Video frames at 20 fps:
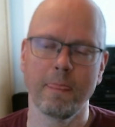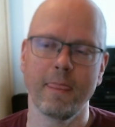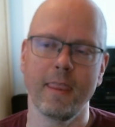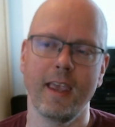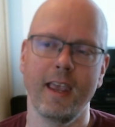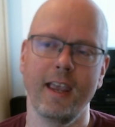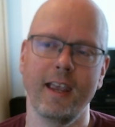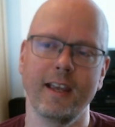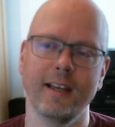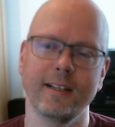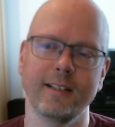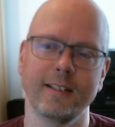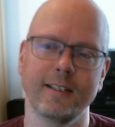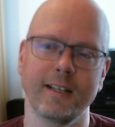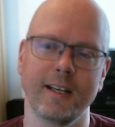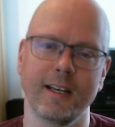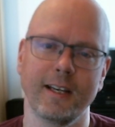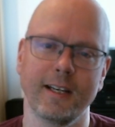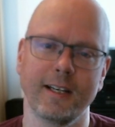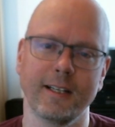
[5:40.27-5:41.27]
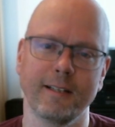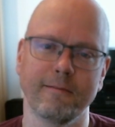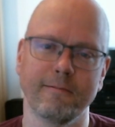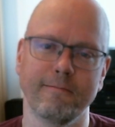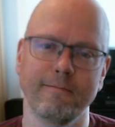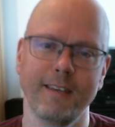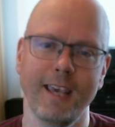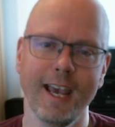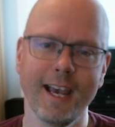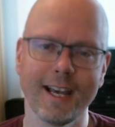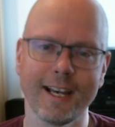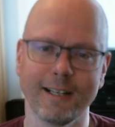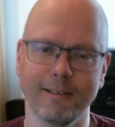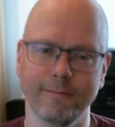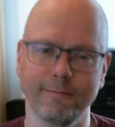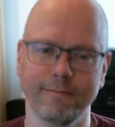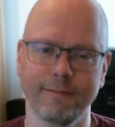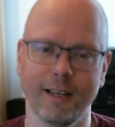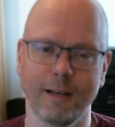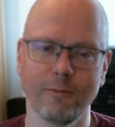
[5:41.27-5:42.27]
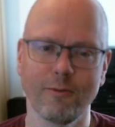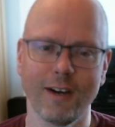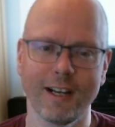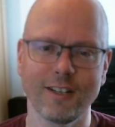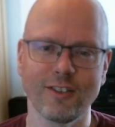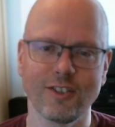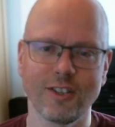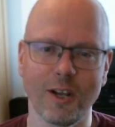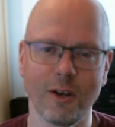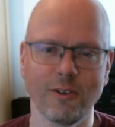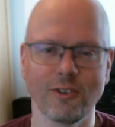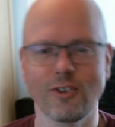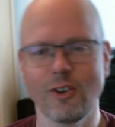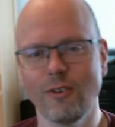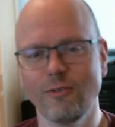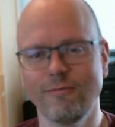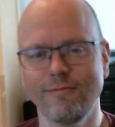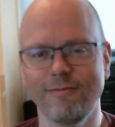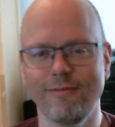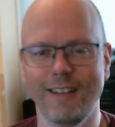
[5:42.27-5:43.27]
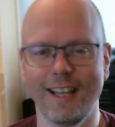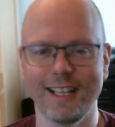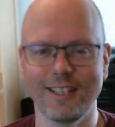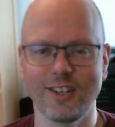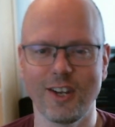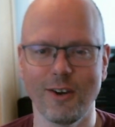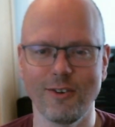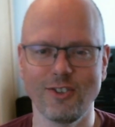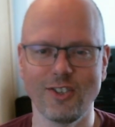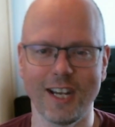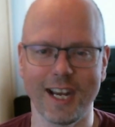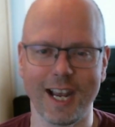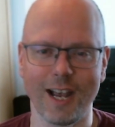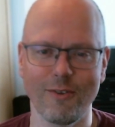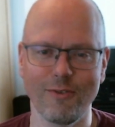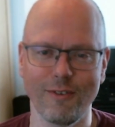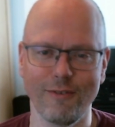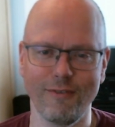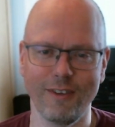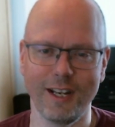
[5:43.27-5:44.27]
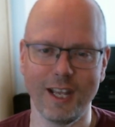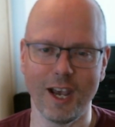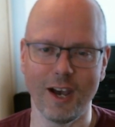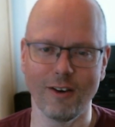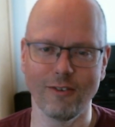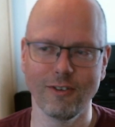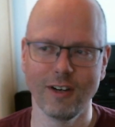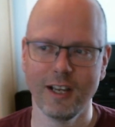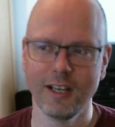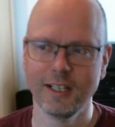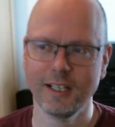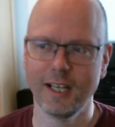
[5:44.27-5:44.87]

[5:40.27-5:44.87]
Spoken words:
And yeah, I'm quite stoked. So let's go check out the video.